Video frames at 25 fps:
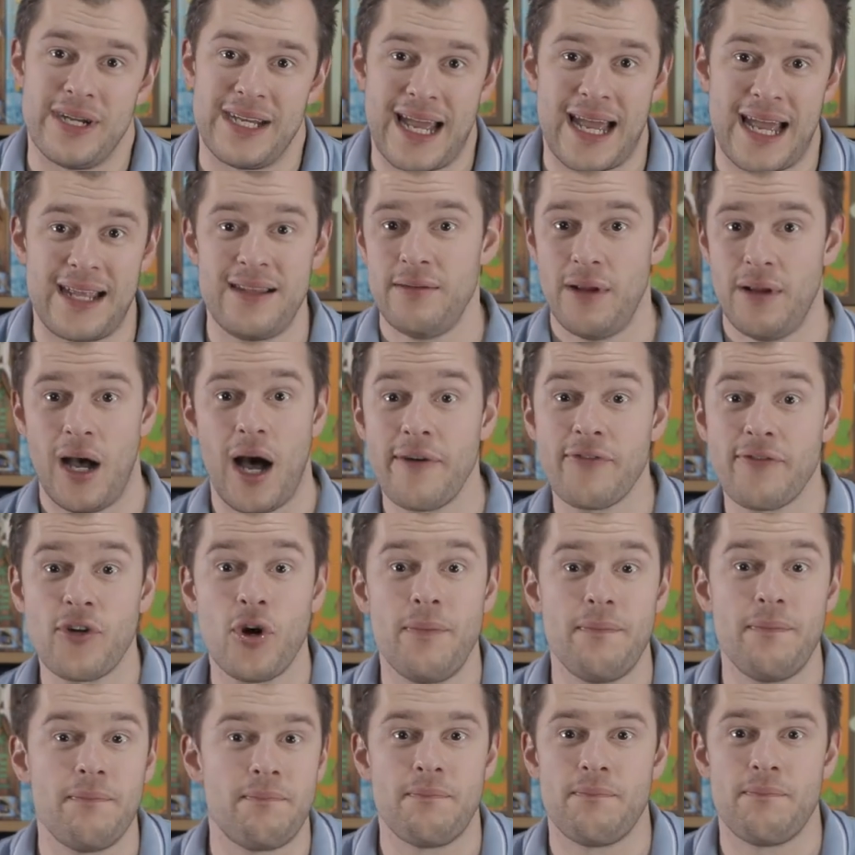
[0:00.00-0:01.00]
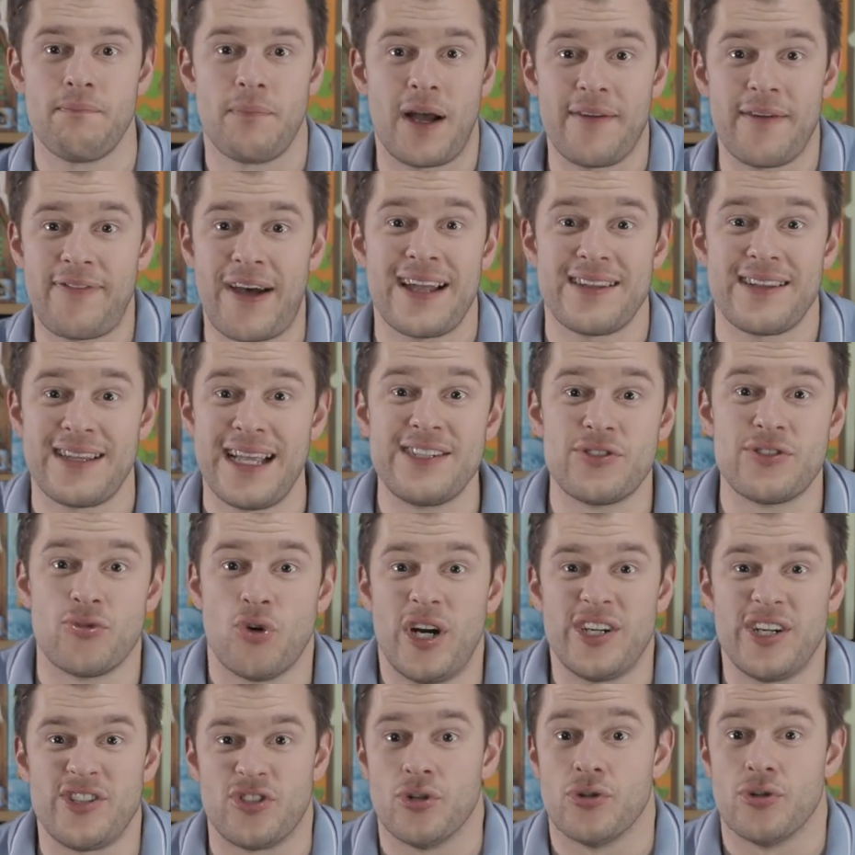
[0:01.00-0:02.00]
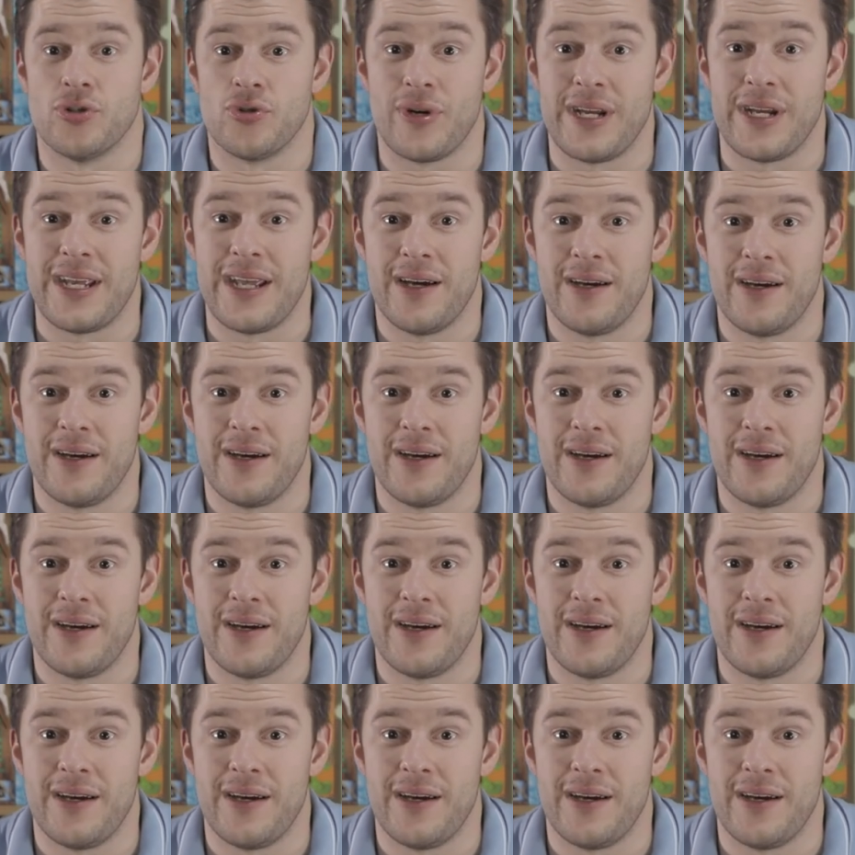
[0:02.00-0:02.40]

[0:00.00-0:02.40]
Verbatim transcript: And I've got, I've had laser eye surgery.